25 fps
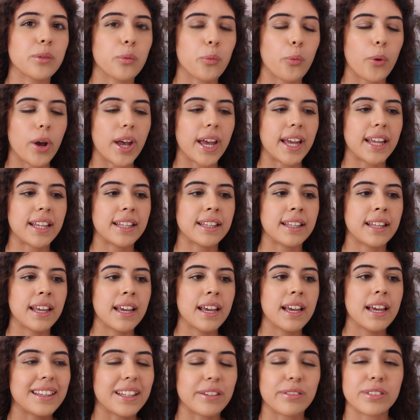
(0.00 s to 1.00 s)
when
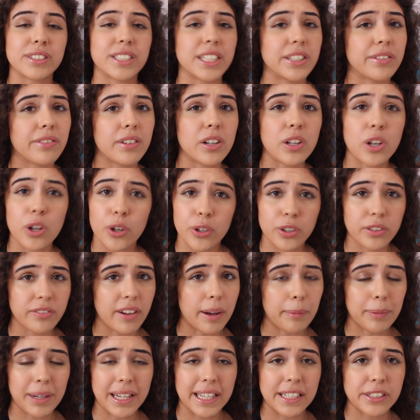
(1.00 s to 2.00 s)
they receive a load of
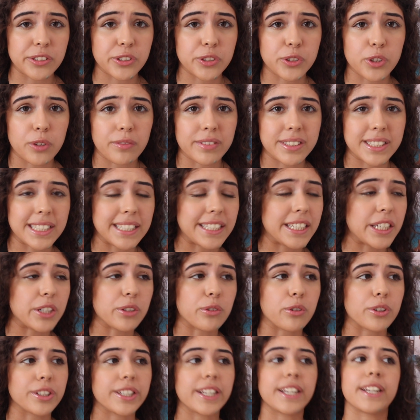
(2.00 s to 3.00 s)
applications, obviously year
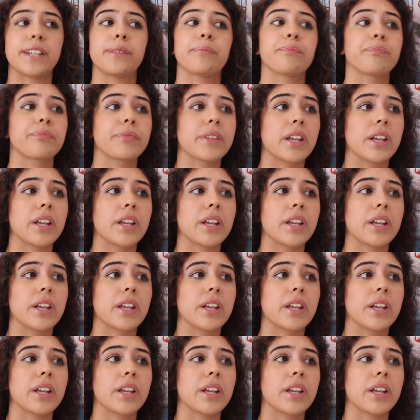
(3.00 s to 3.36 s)
on year,